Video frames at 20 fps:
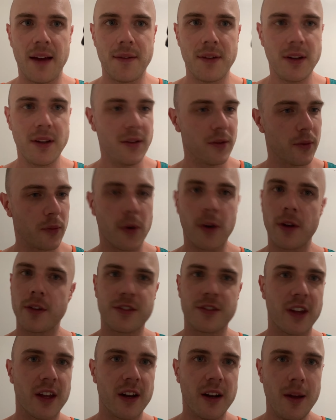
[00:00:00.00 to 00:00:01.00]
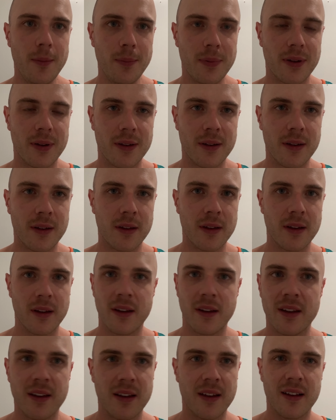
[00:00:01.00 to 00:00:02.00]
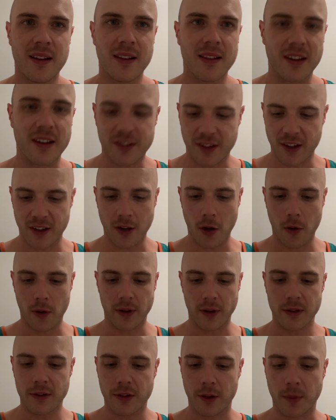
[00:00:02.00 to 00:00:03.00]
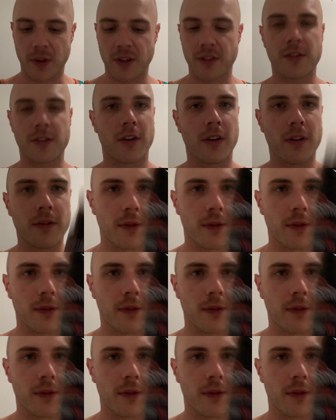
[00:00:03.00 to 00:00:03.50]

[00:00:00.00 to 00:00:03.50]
it. We're all set up. Let's get going. So I'm going to start off